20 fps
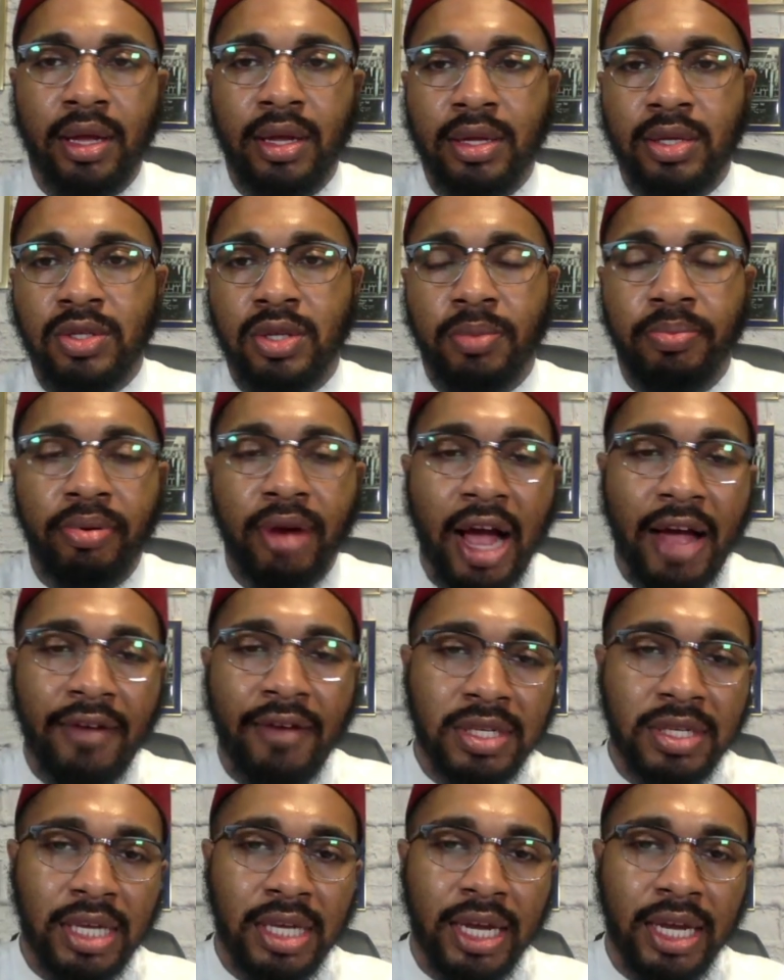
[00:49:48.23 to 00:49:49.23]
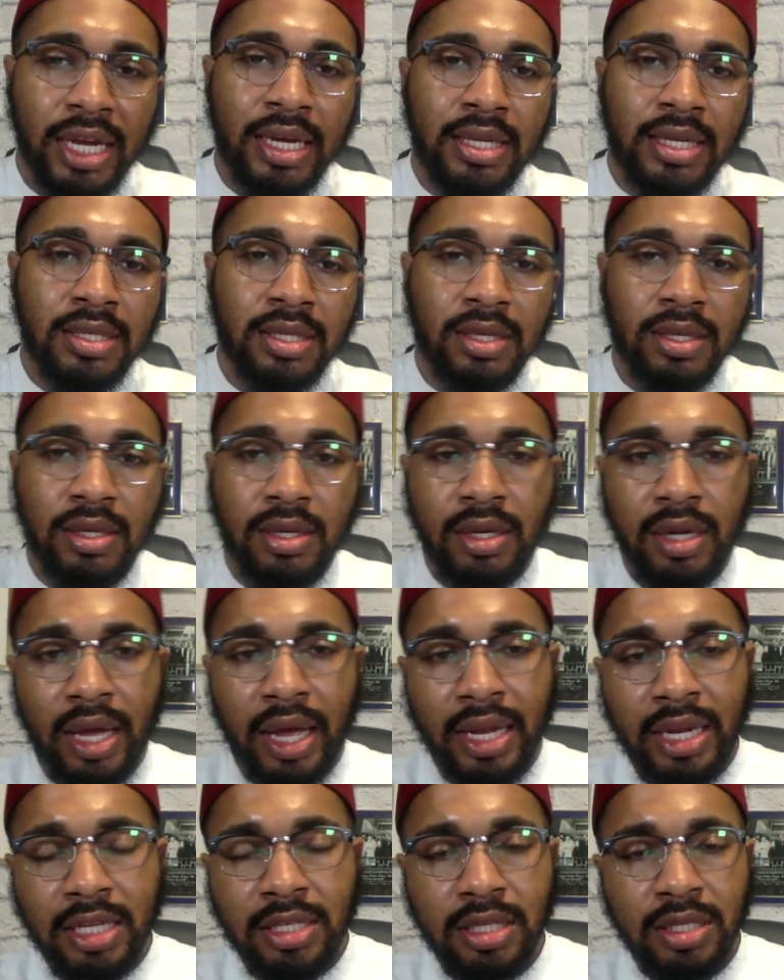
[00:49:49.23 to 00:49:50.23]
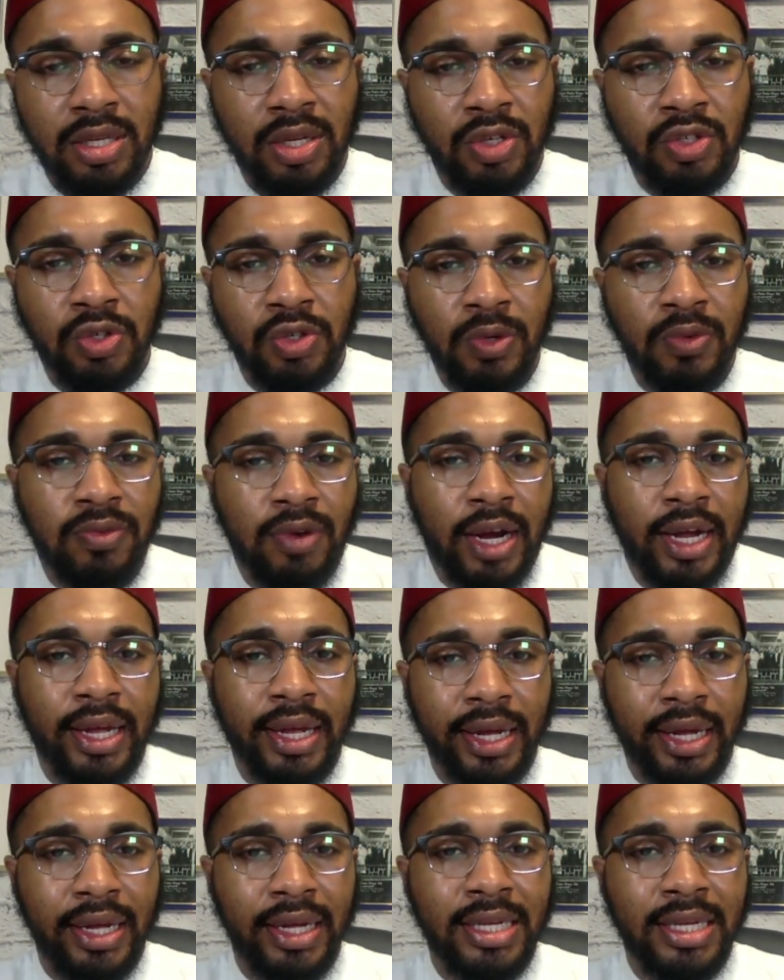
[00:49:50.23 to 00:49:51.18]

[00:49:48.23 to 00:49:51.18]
So the prophet says And this is the truth right here.